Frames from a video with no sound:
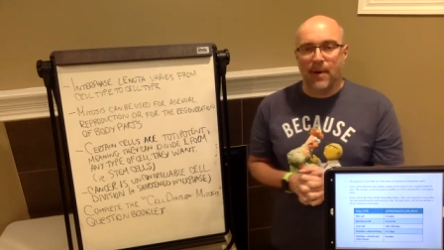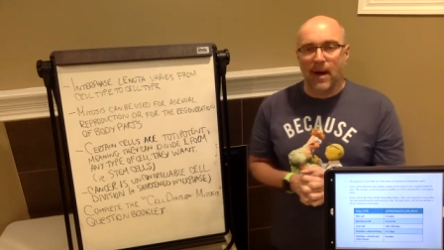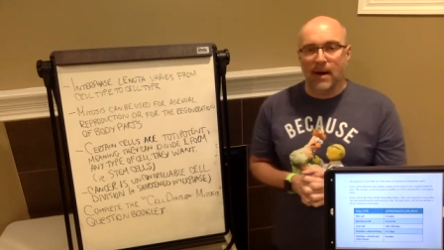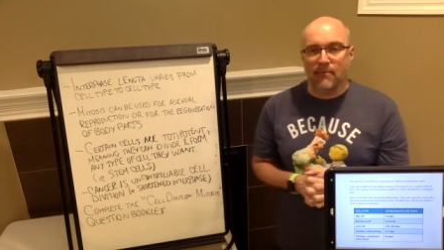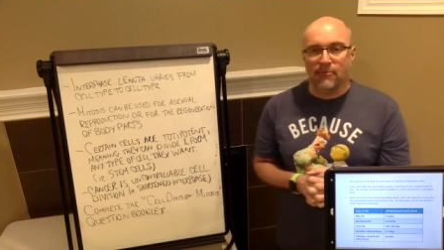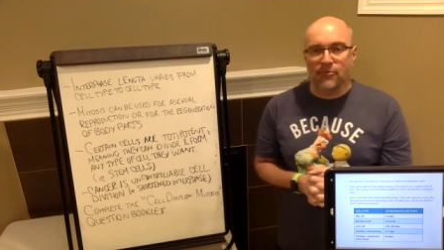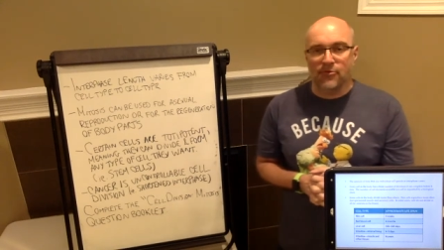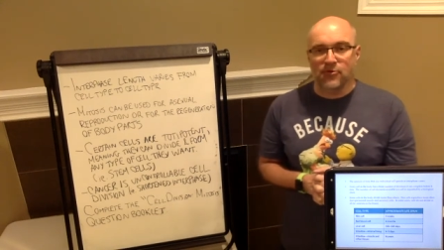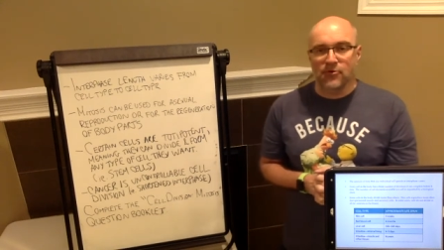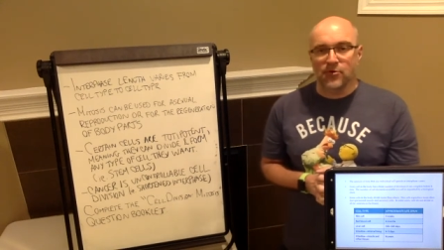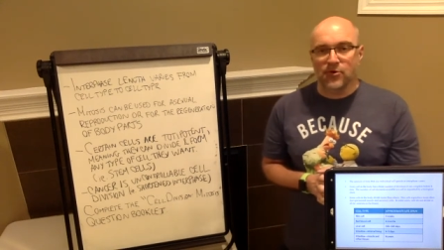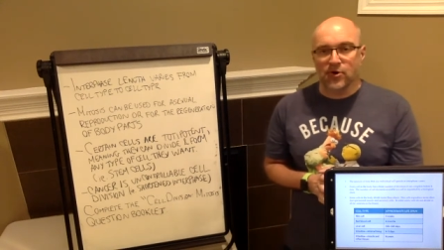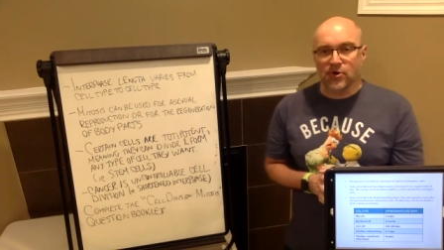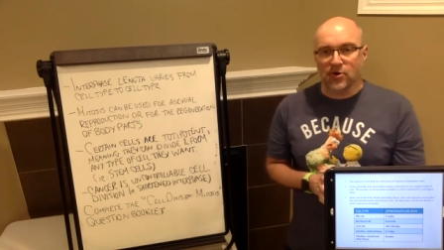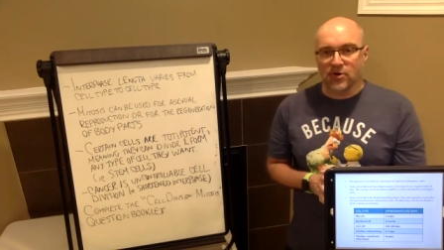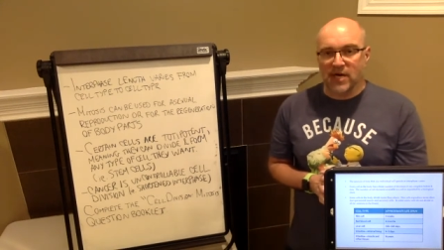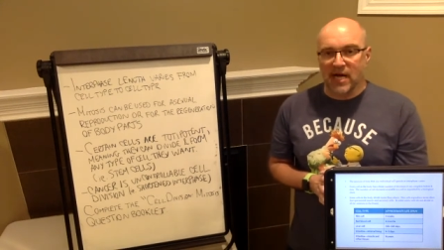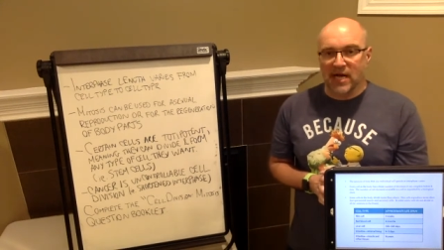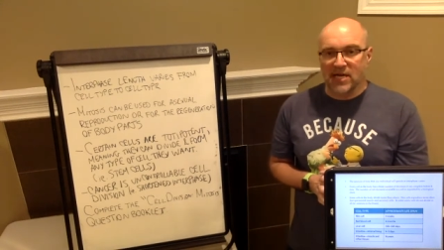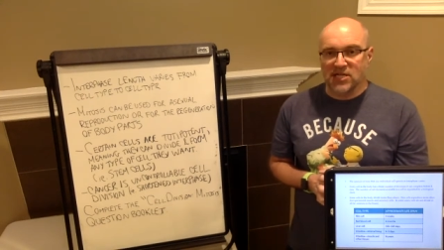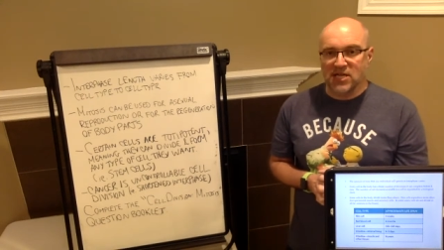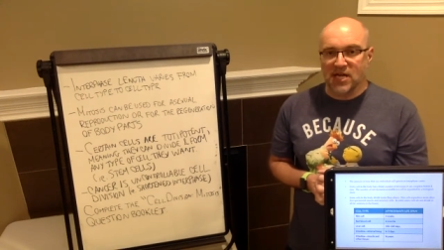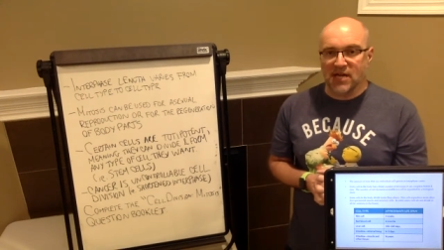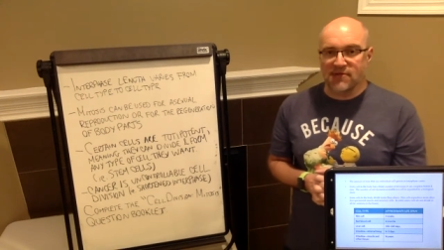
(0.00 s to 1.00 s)
pumped through your
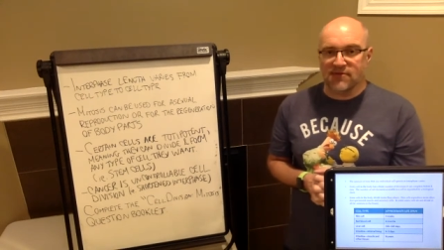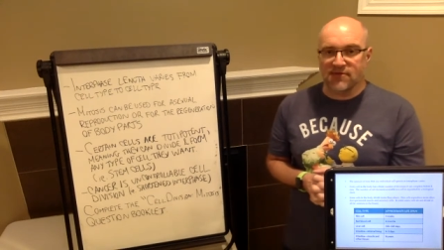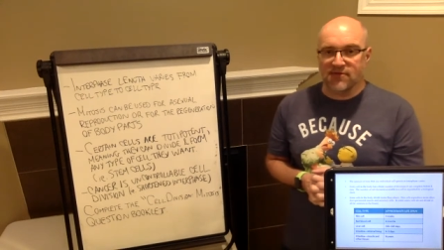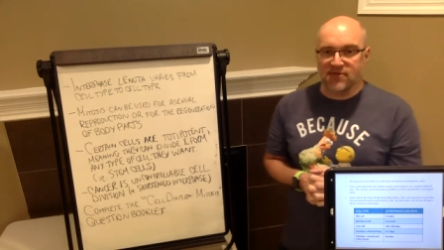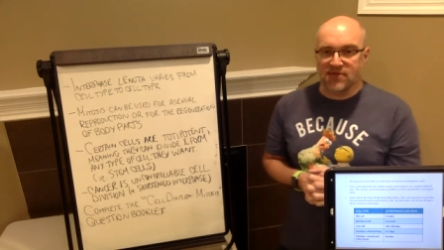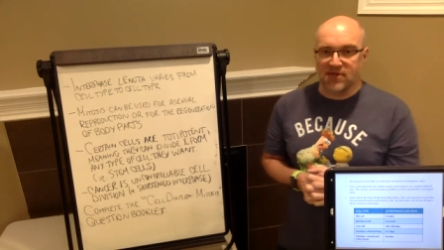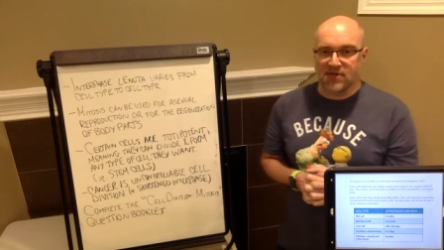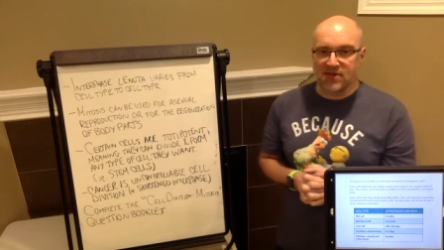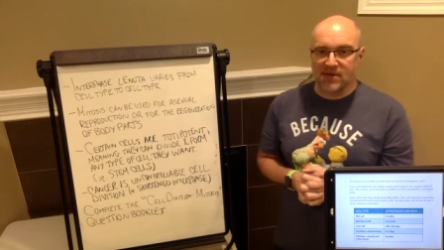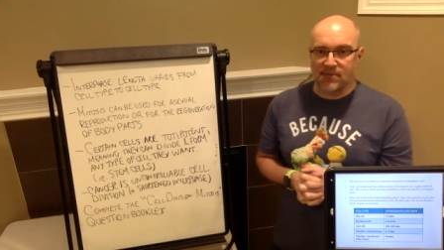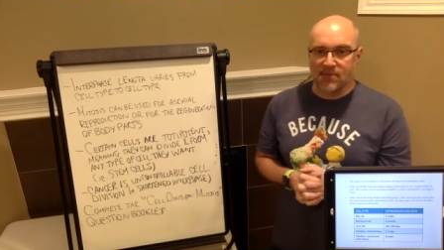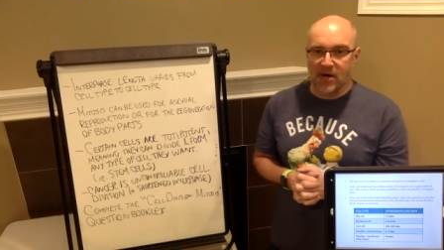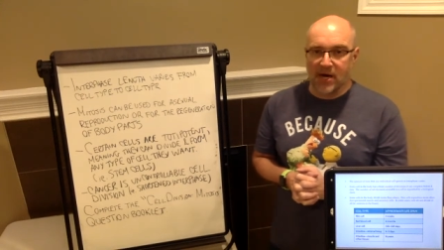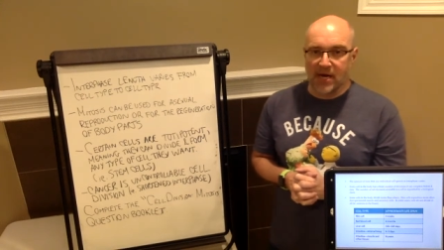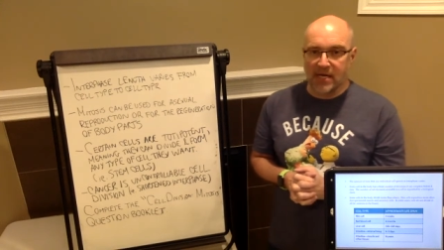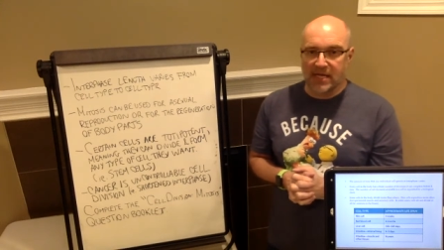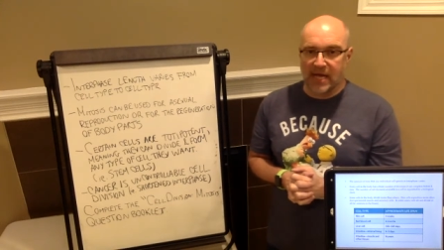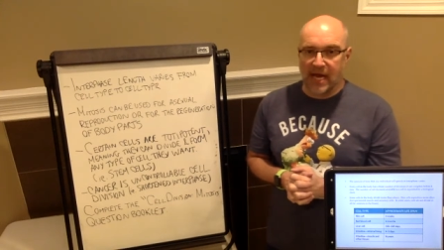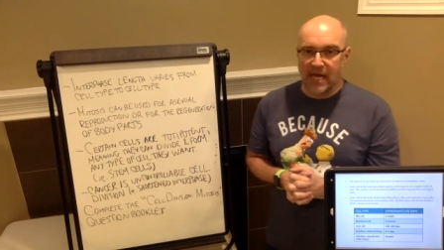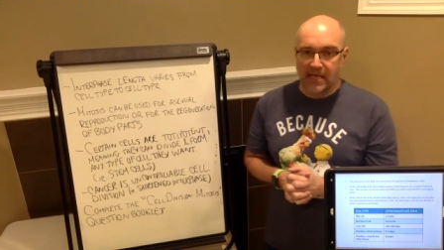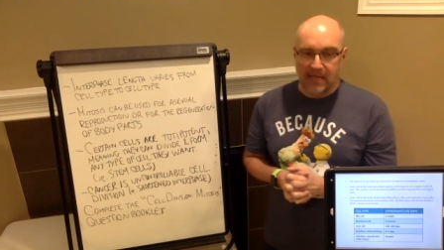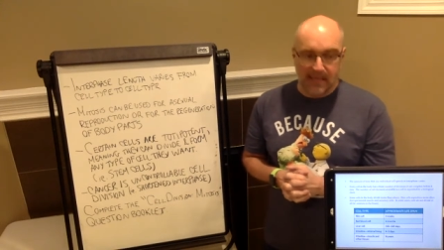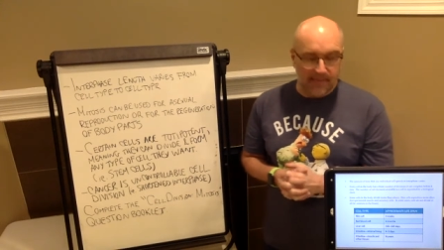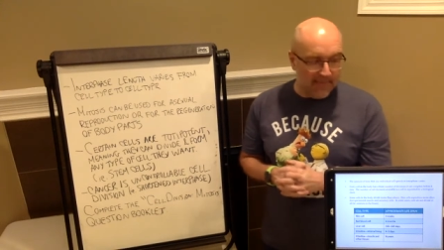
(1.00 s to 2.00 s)
digestive system on
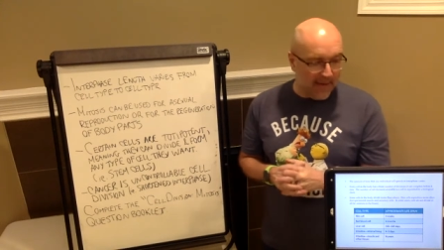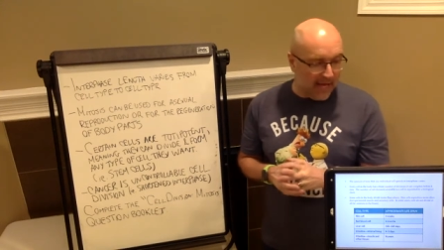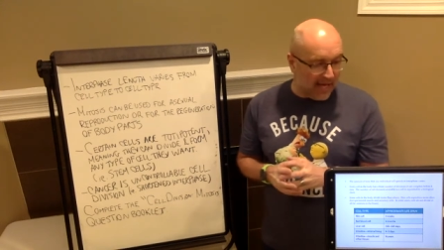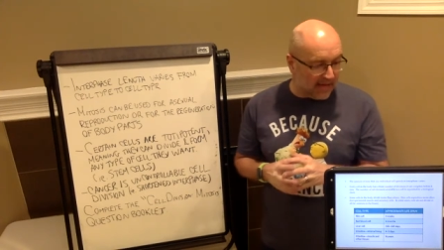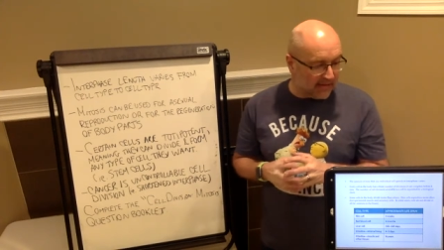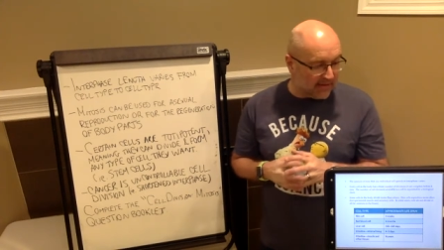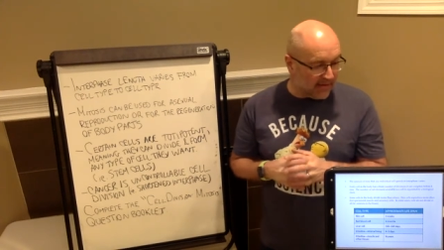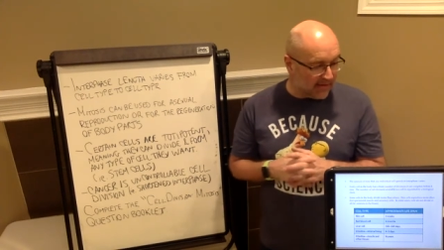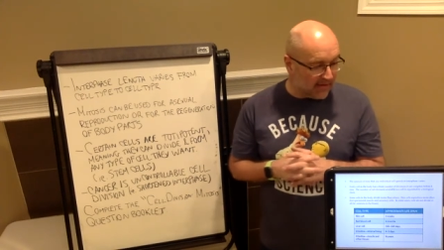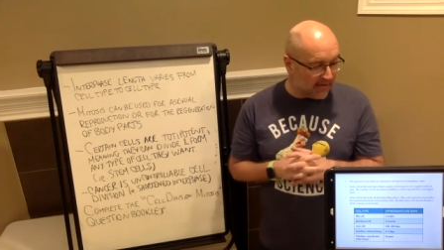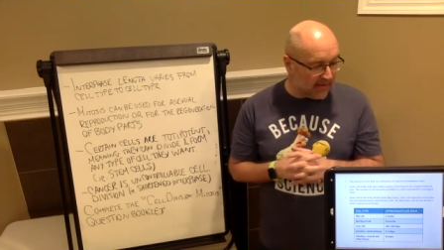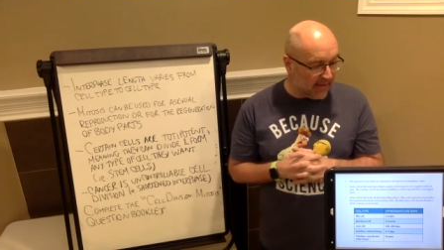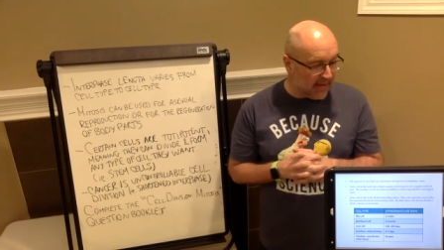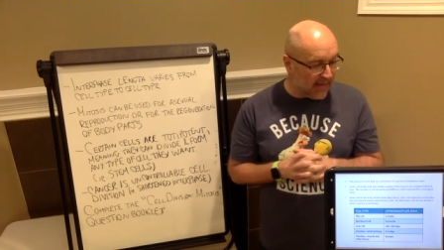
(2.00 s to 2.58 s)
a daily basis.